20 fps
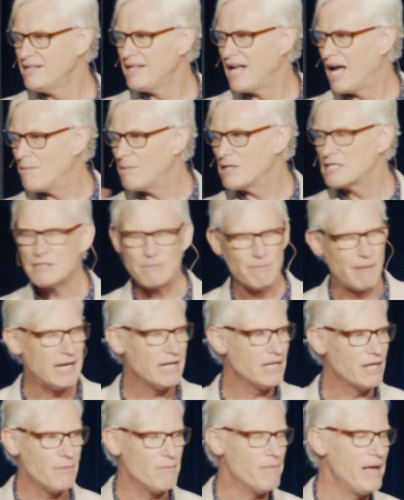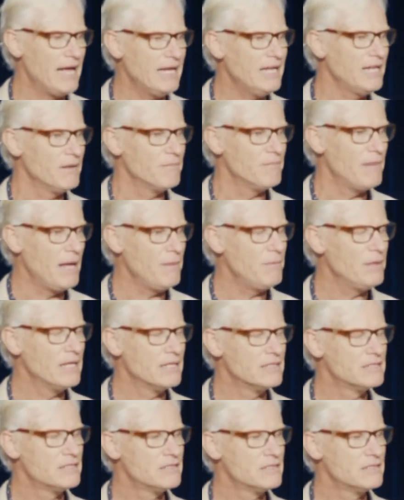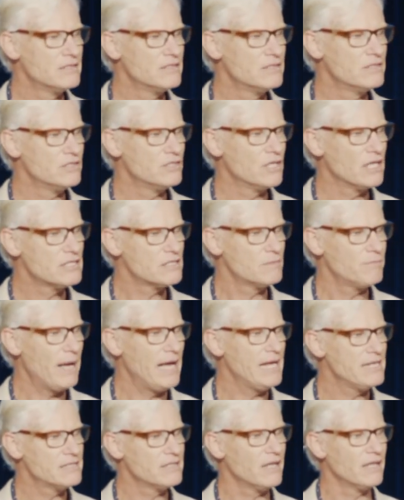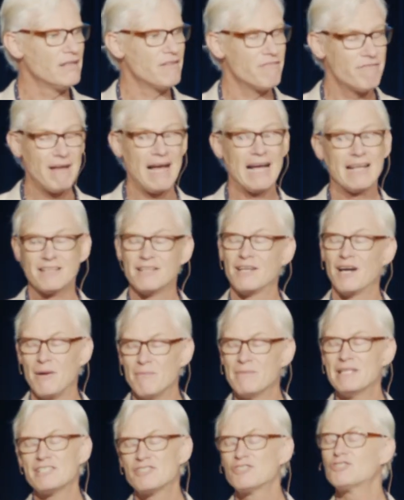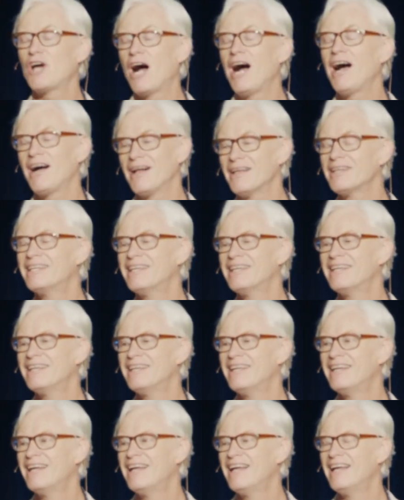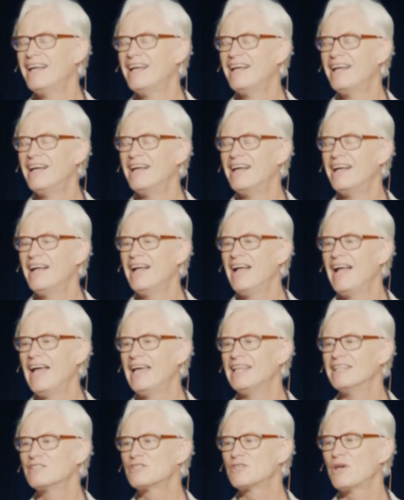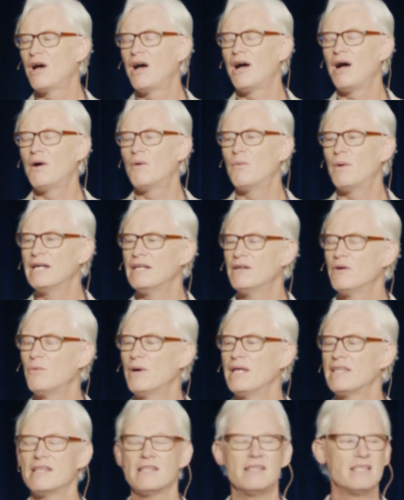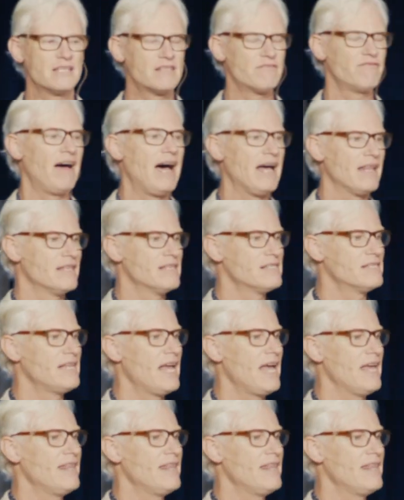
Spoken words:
how much money I'm making. Maybe it's just based on the fact that I'm his child. And so I wonder whether this Father's Day,